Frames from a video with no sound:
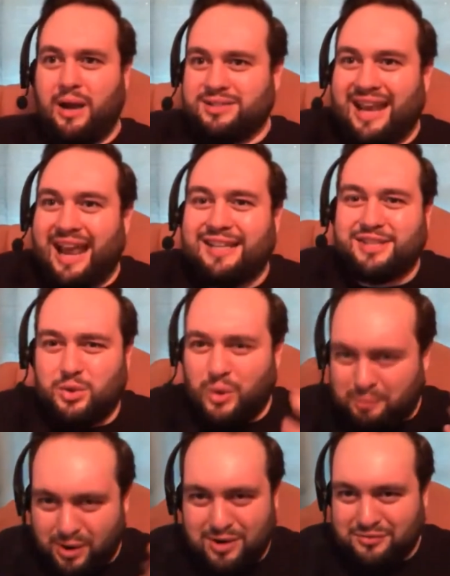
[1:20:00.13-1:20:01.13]
I was going to ask you
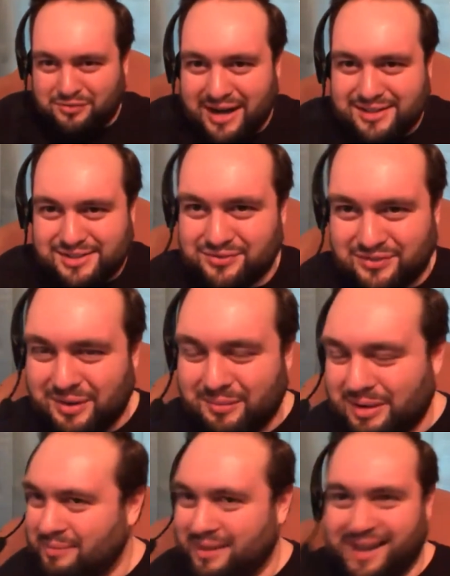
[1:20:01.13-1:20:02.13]
what part of France you're from."
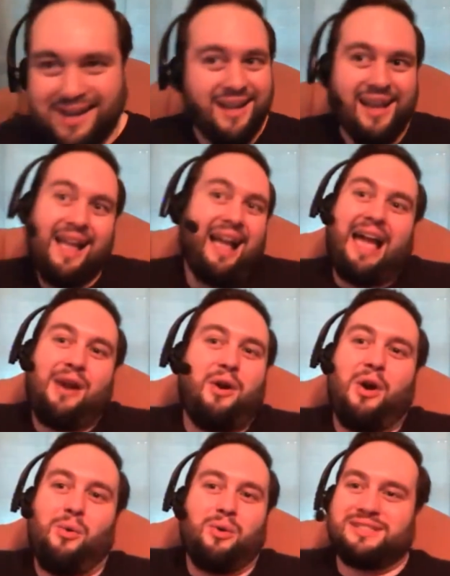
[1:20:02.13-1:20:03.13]
And I'm like, "I don't
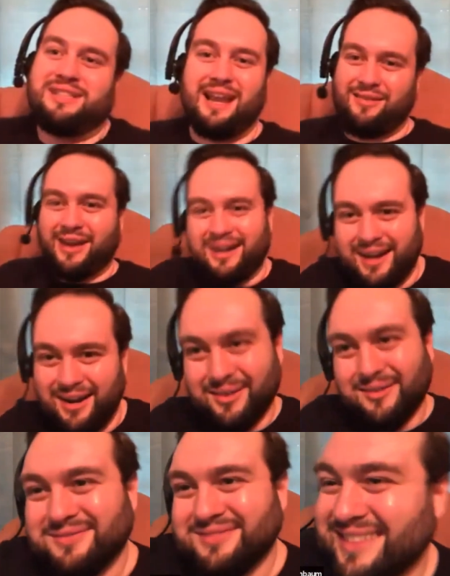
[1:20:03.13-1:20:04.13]
know what we're saying right now.
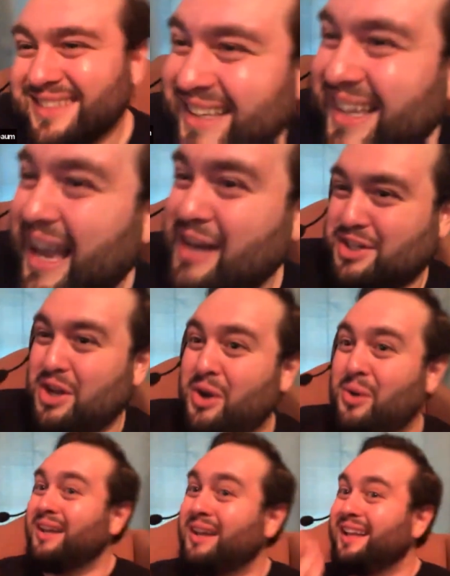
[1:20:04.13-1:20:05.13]
I just
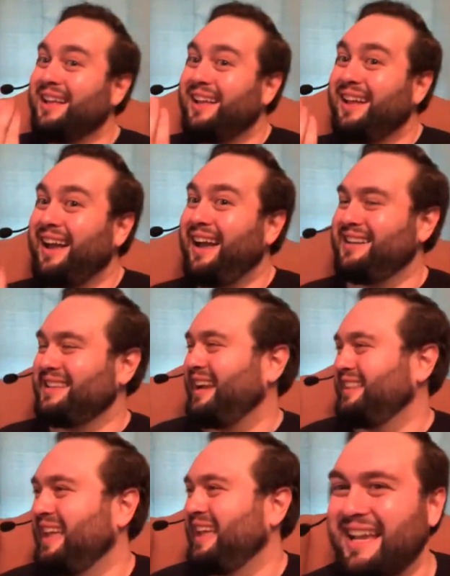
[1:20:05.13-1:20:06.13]
know I just
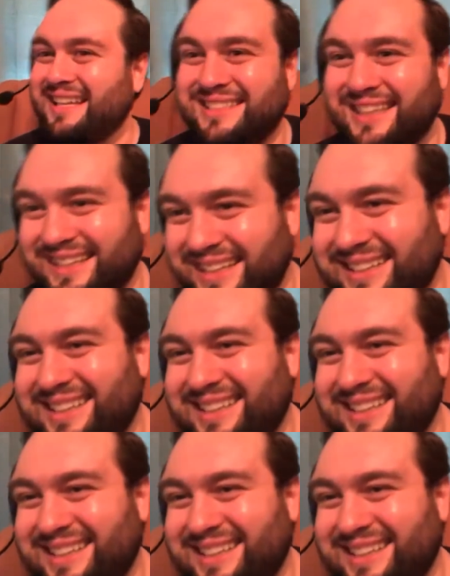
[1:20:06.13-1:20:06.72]
had the accent."